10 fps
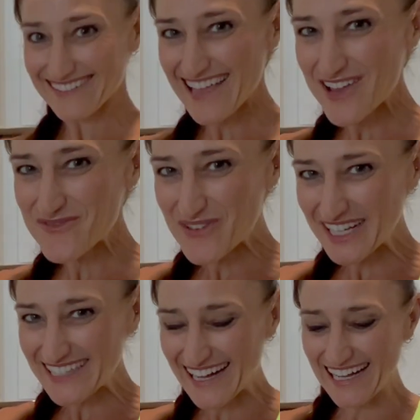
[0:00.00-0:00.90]
And
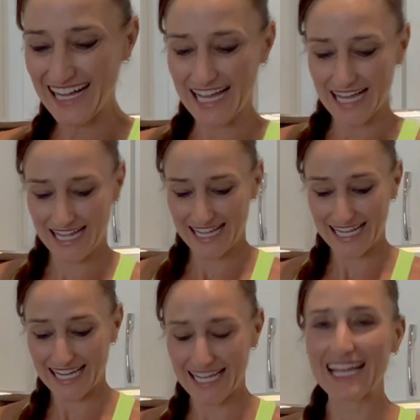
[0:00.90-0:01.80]
voila,
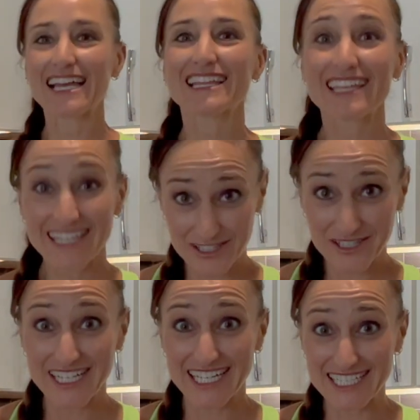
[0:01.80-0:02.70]
here
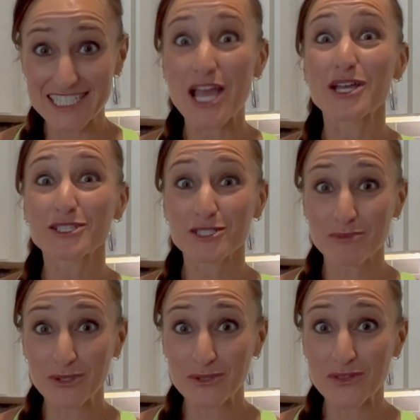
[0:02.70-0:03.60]
it is.
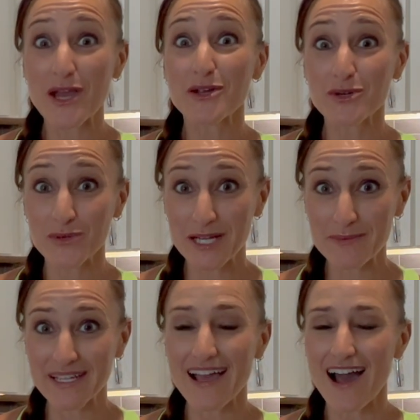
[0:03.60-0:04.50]
Smooth,
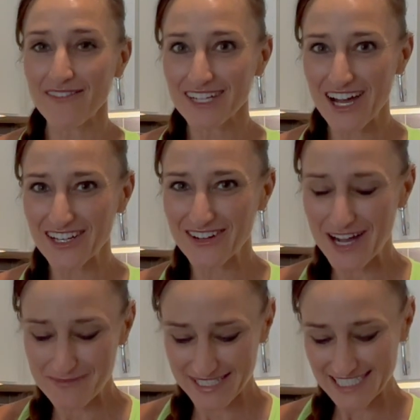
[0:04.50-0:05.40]
creamy avocado
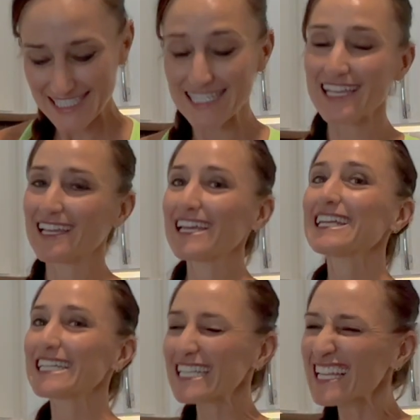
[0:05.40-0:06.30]
hummus.
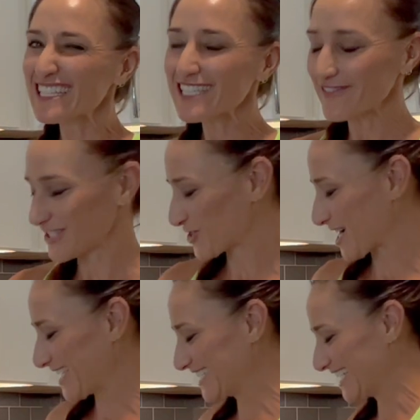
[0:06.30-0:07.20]
Now let's give it a try.